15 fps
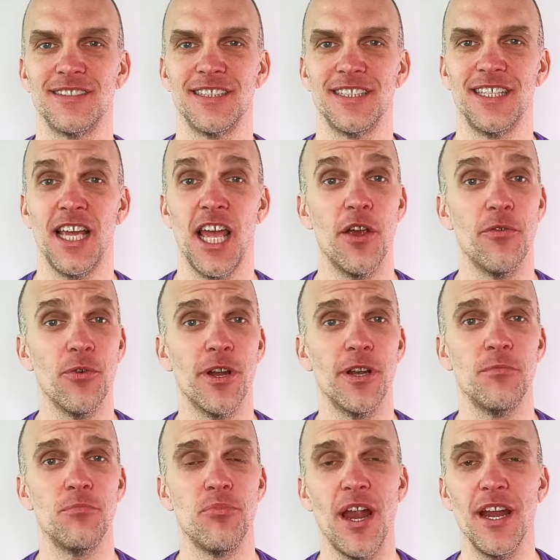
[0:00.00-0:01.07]
Hey everyone,
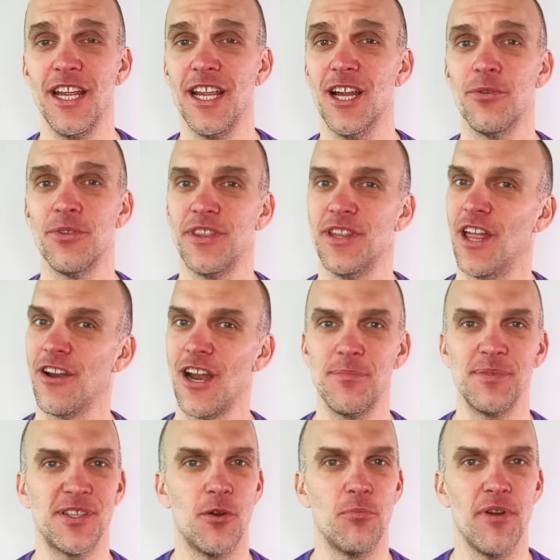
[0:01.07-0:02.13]
Brett here with another
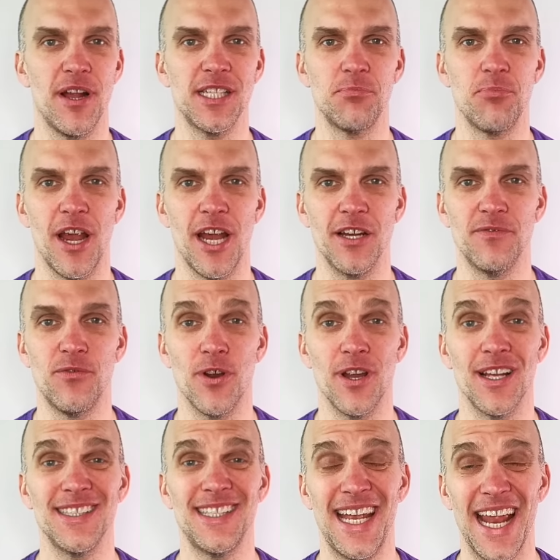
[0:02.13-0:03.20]
episode of Brett's Brain for you.
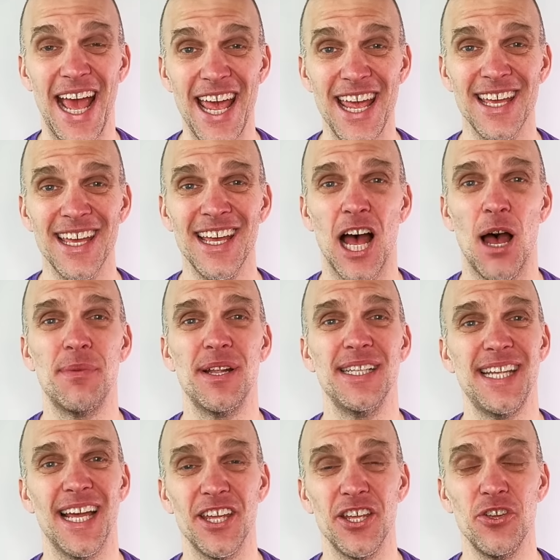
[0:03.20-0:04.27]
Today, I'm going to
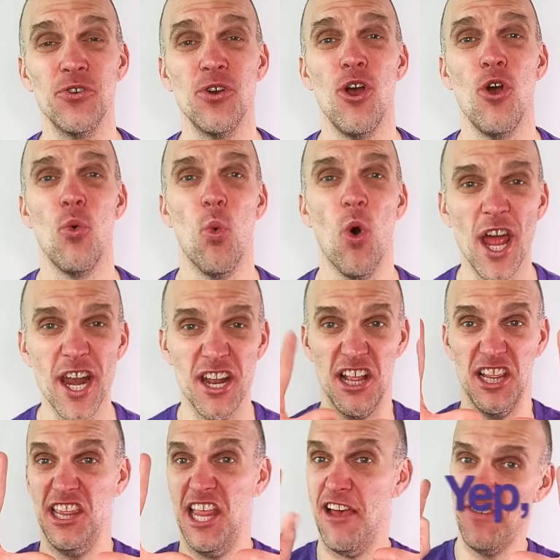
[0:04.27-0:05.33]
tell you what
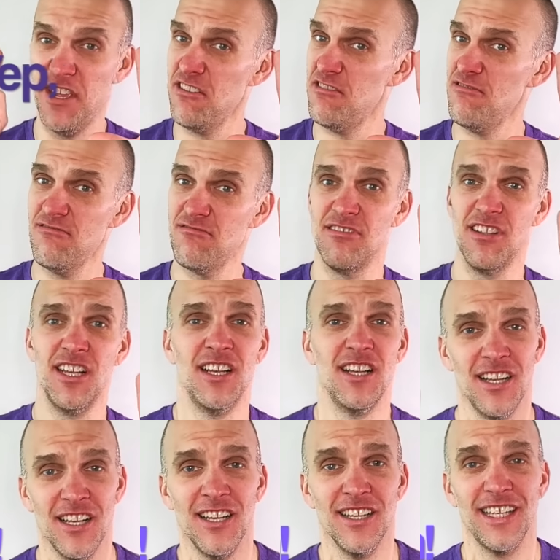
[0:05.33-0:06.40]
11
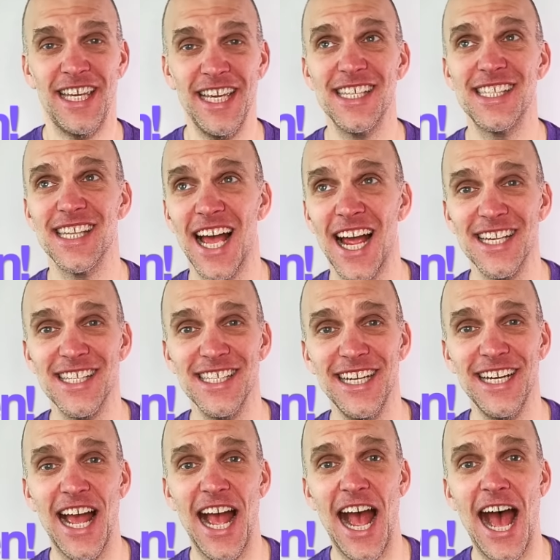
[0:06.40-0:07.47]
key slides you need
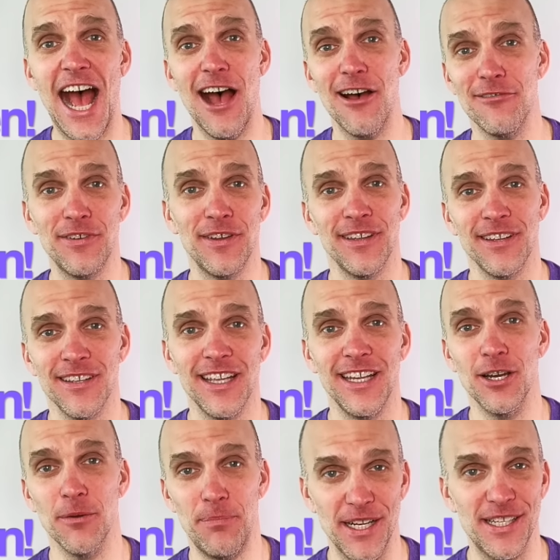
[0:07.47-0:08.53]
to have in
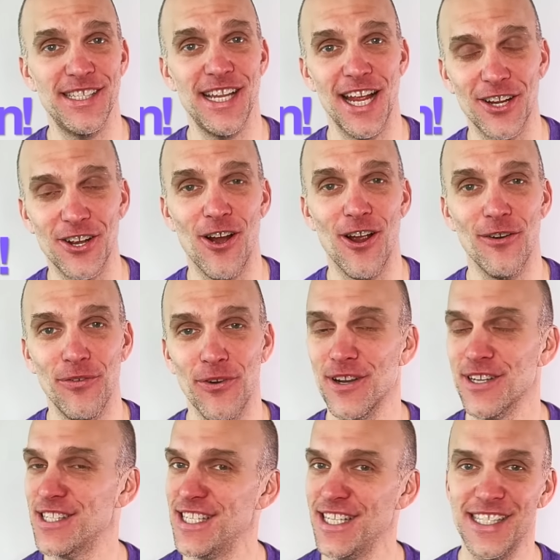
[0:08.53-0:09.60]
your pitch deck are for a
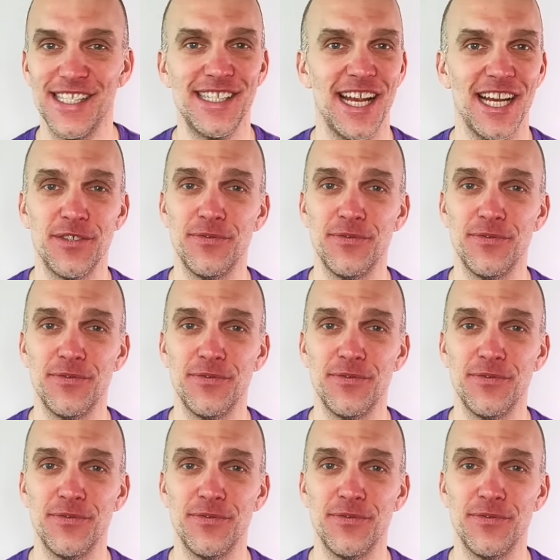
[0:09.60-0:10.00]
seed stage